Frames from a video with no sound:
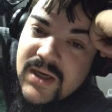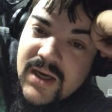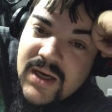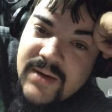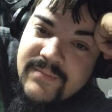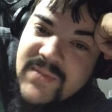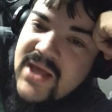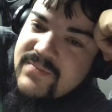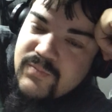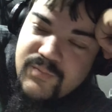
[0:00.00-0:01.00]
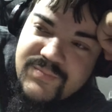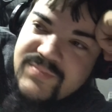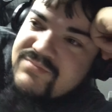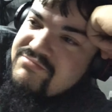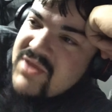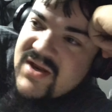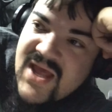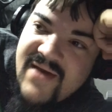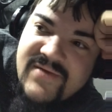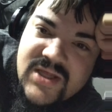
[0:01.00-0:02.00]
Um, I didn't
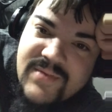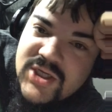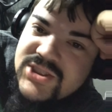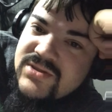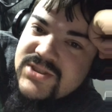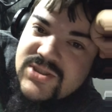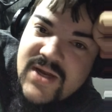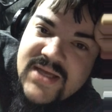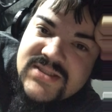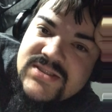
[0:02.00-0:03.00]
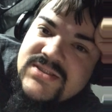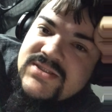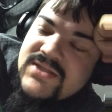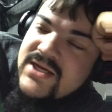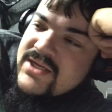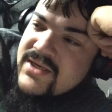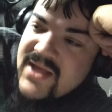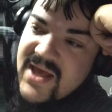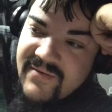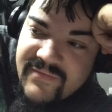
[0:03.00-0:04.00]
have any emotional stress. I didn't
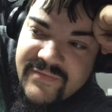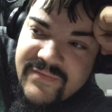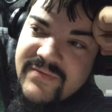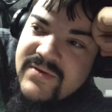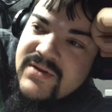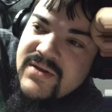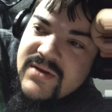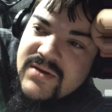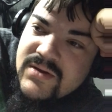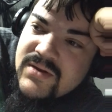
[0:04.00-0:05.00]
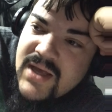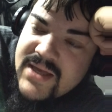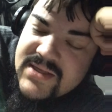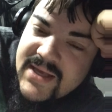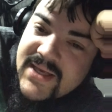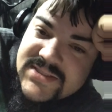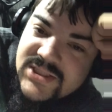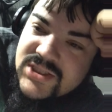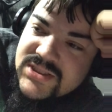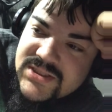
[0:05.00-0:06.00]
have I, I guess
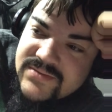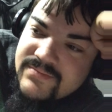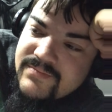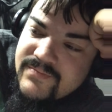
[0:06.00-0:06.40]
I just